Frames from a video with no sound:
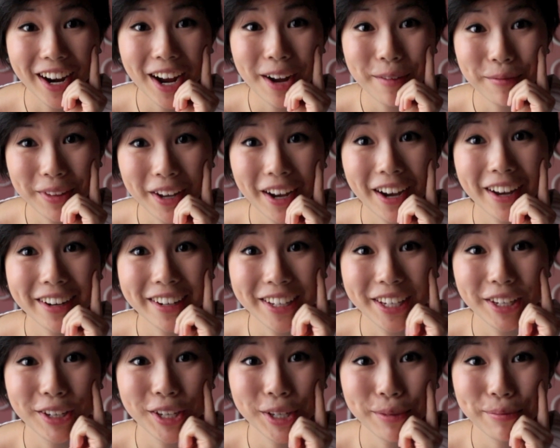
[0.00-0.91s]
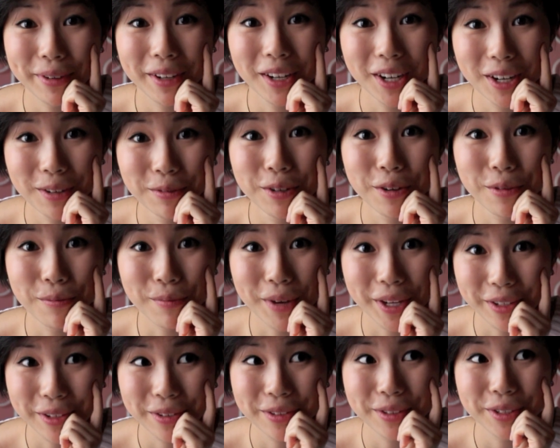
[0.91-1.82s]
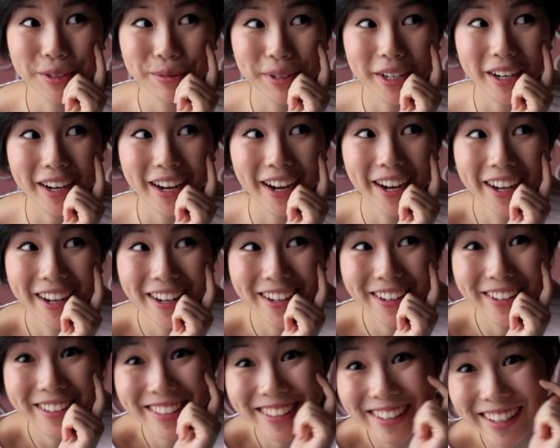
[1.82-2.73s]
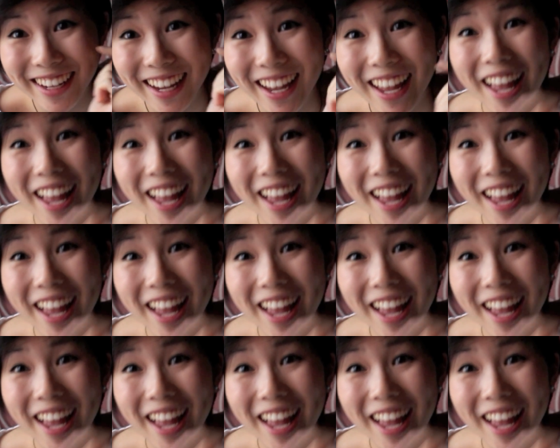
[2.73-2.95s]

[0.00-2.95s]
I'm not keeping up with my YouTube account.